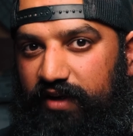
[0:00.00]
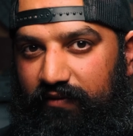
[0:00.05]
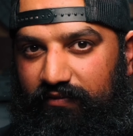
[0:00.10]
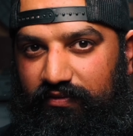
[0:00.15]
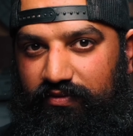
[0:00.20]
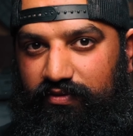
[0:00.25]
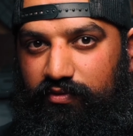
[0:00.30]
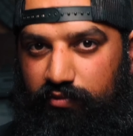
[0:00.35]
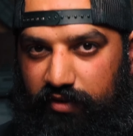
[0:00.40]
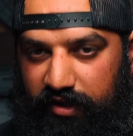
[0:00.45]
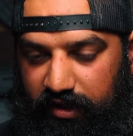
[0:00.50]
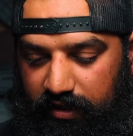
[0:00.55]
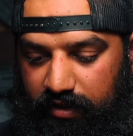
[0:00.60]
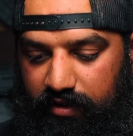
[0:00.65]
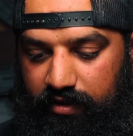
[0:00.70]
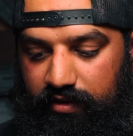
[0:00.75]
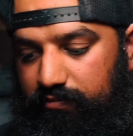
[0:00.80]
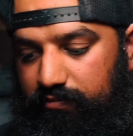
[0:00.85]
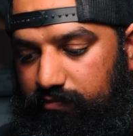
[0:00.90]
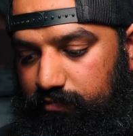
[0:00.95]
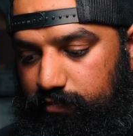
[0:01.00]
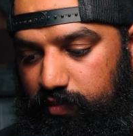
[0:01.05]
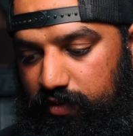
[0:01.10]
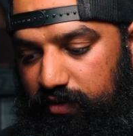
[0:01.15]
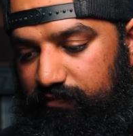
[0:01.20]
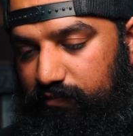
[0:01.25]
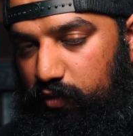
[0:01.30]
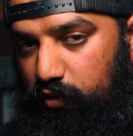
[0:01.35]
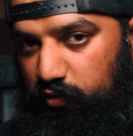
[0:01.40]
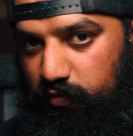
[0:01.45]
I have 3,
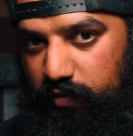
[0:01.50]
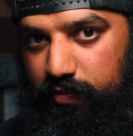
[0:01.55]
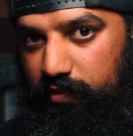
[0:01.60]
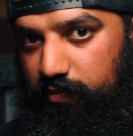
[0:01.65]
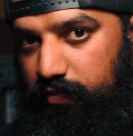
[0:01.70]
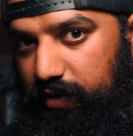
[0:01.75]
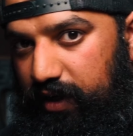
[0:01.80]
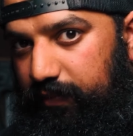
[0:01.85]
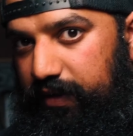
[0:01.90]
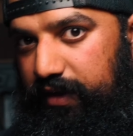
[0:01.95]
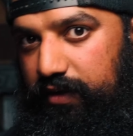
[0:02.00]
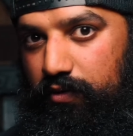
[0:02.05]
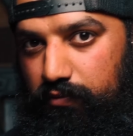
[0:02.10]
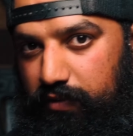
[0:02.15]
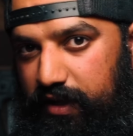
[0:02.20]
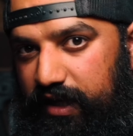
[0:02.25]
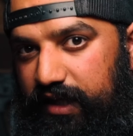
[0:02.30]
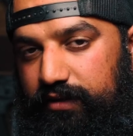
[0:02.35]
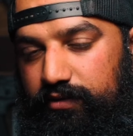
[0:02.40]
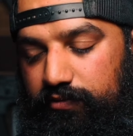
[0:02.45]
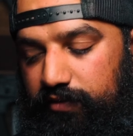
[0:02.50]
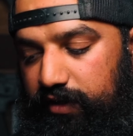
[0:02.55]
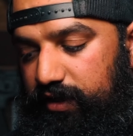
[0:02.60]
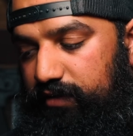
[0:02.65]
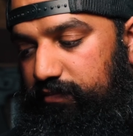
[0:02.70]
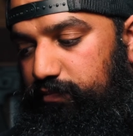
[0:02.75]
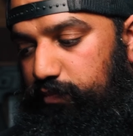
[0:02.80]
but most people probably don't need 3.